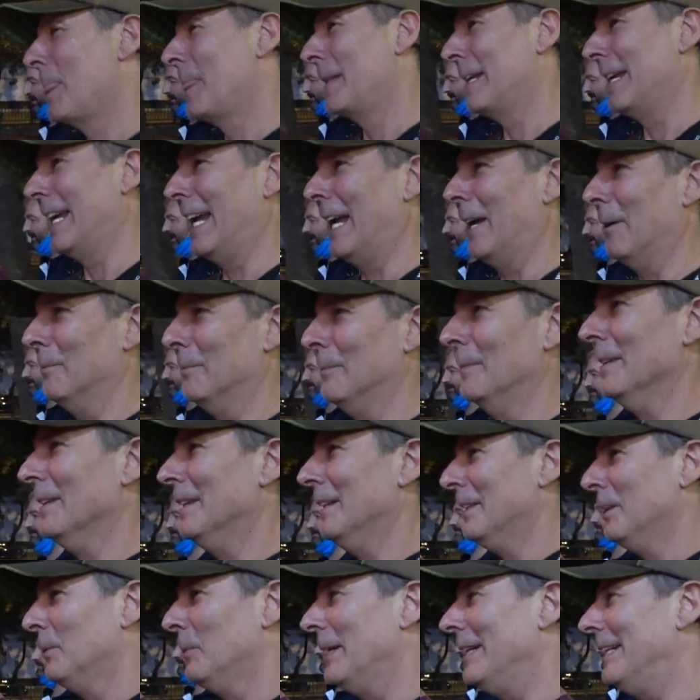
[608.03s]
Yeah.
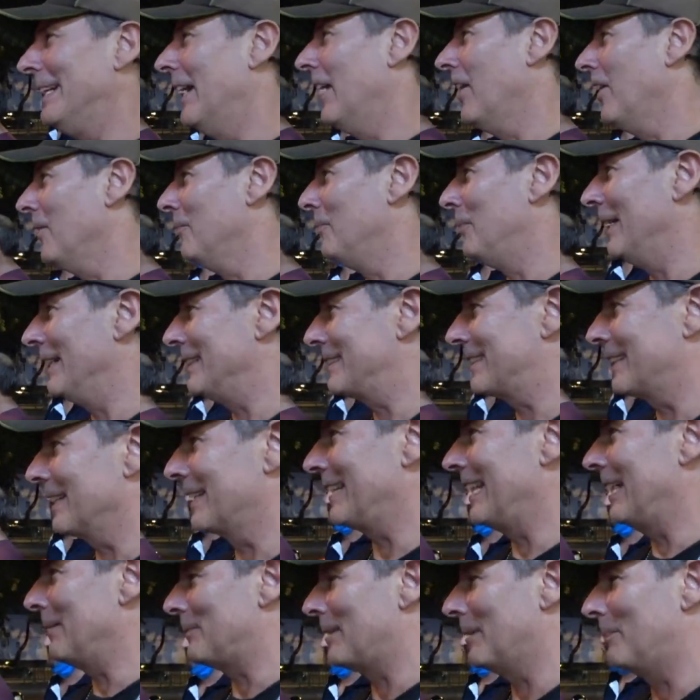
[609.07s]
We do our best to
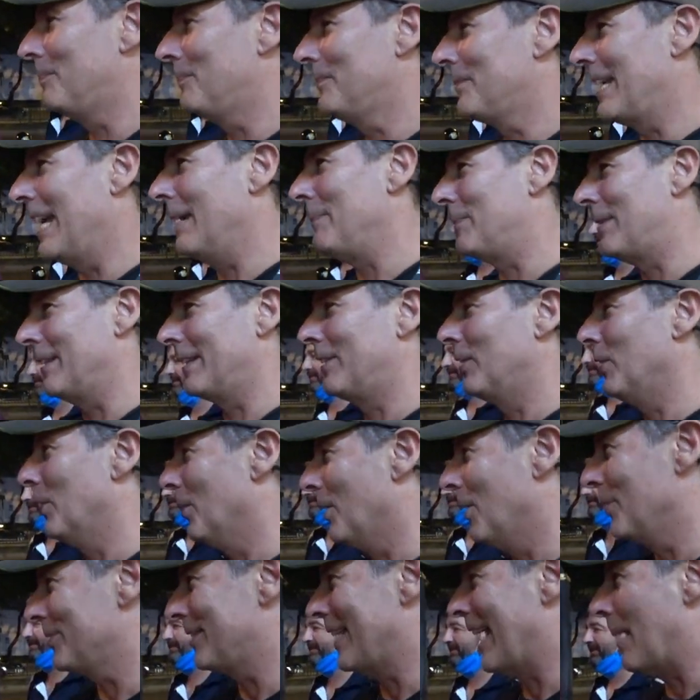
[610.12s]
keep the
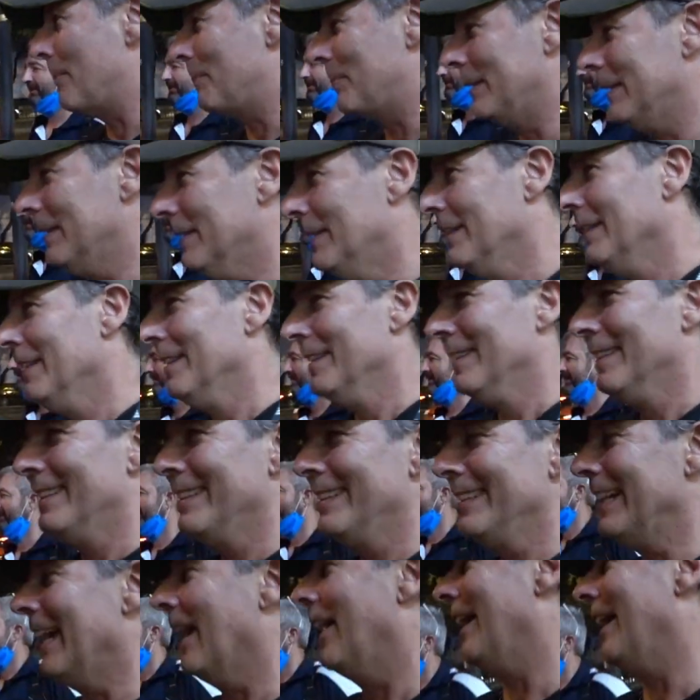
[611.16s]
girls happy. You know